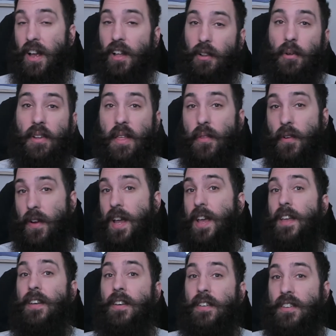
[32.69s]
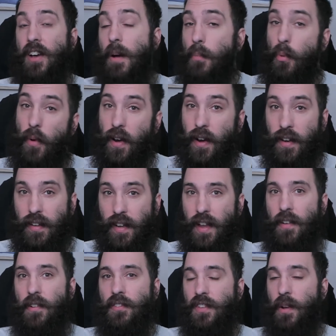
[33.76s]
including their hidden Tupperware
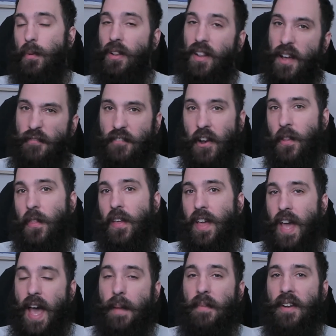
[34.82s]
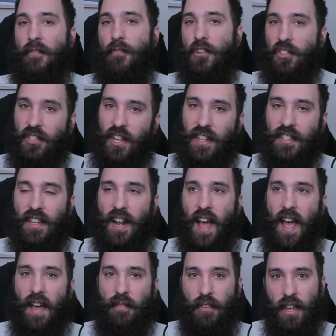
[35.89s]
containers that were left under the cabinet for
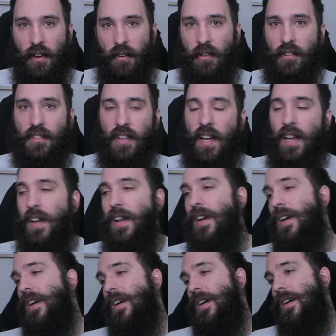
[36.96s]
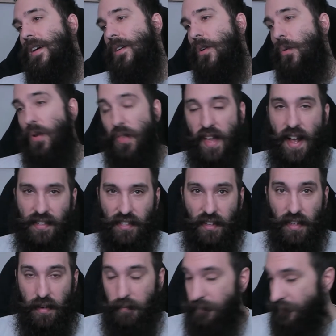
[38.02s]
6.5 years, with
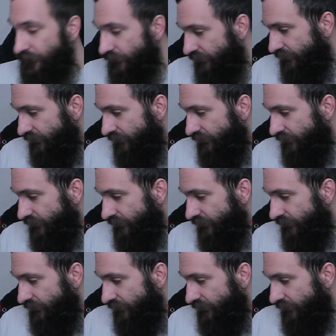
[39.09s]
gasoline.